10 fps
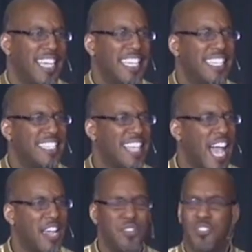He
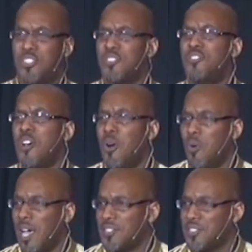desires to know
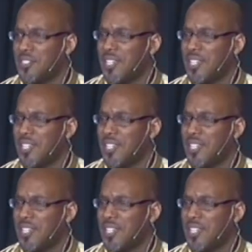us.